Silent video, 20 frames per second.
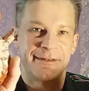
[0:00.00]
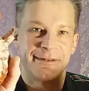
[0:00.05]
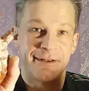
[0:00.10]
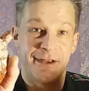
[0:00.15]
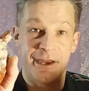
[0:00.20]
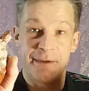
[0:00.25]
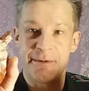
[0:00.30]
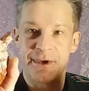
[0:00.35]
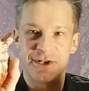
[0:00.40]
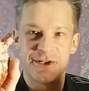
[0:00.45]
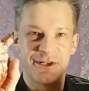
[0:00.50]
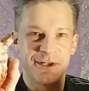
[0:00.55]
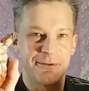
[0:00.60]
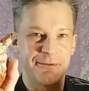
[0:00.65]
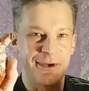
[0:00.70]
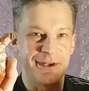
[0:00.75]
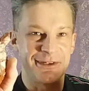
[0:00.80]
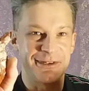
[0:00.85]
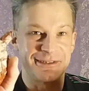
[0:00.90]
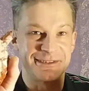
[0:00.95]
I'm actually
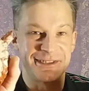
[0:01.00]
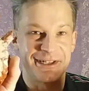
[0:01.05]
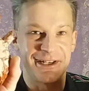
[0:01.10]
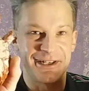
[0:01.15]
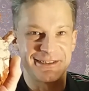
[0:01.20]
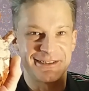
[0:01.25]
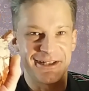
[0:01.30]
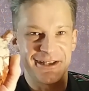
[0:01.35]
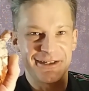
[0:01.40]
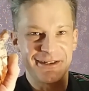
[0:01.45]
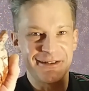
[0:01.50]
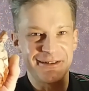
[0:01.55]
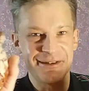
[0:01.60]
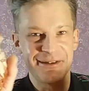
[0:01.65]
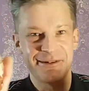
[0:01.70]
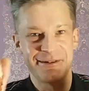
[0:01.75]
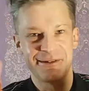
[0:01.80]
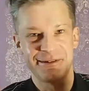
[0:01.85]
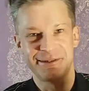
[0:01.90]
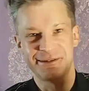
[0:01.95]
quite excited,
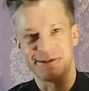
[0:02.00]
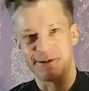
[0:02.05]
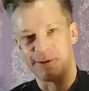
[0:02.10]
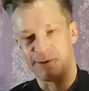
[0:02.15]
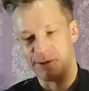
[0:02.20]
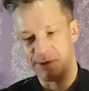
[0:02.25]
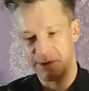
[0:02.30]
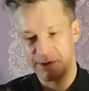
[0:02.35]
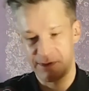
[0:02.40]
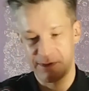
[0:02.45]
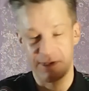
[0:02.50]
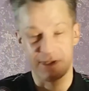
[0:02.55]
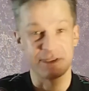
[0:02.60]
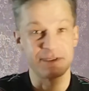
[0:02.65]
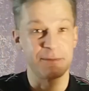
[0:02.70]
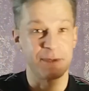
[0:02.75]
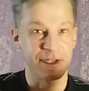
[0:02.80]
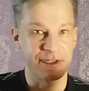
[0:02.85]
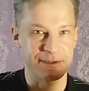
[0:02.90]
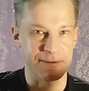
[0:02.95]
so let's
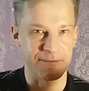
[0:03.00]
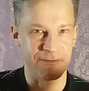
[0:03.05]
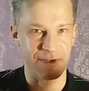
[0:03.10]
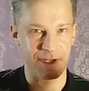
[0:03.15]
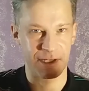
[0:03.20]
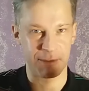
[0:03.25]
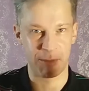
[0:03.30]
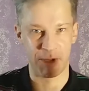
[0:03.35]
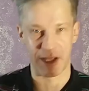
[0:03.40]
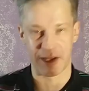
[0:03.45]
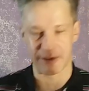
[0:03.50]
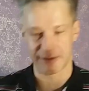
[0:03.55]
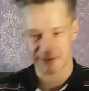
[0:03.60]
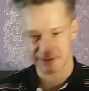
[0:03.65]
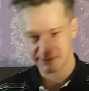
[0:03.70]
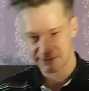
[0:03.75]
make some fake blood.